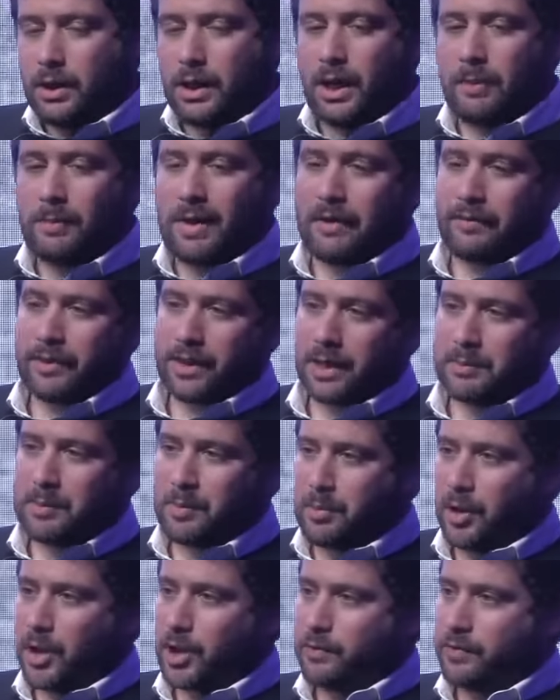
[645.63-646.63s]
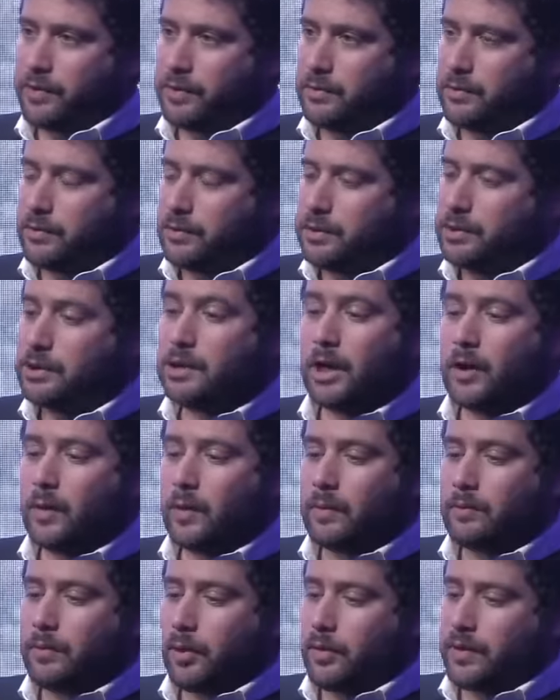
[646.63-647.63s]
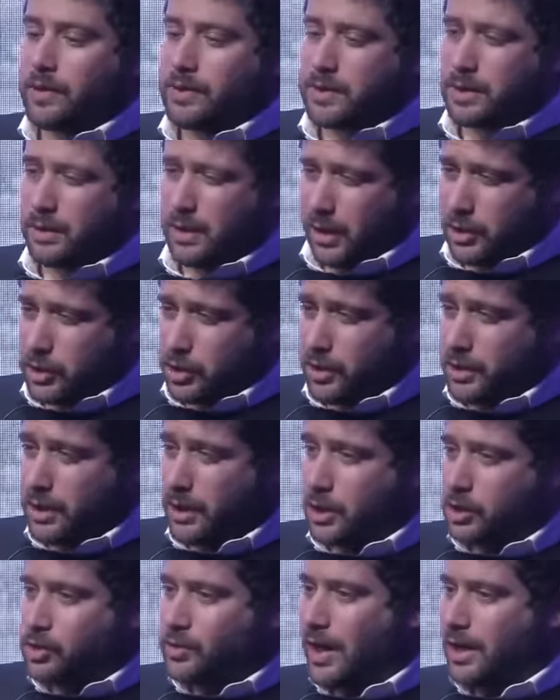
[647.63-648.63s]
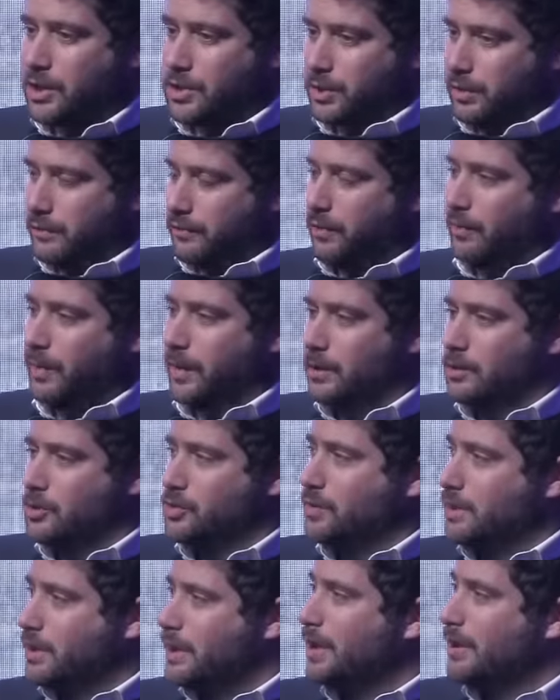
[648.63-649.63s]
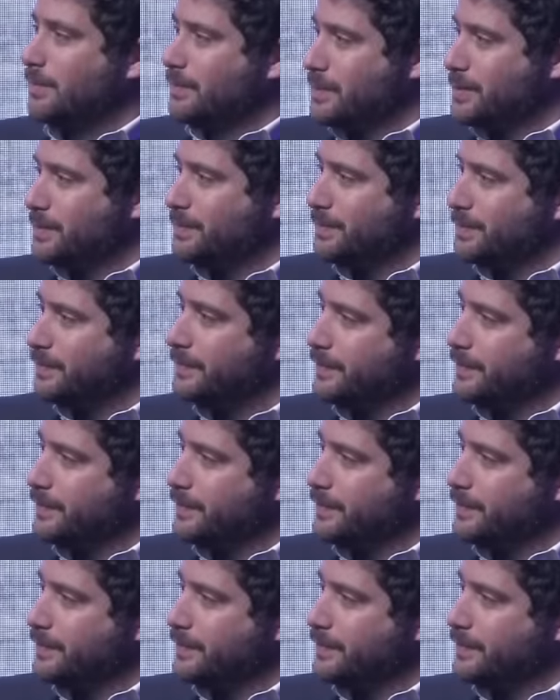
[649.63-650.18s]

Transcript: Um, having him a part of it, you know, both in selection and attraction of filmmakers really helps. Yeah,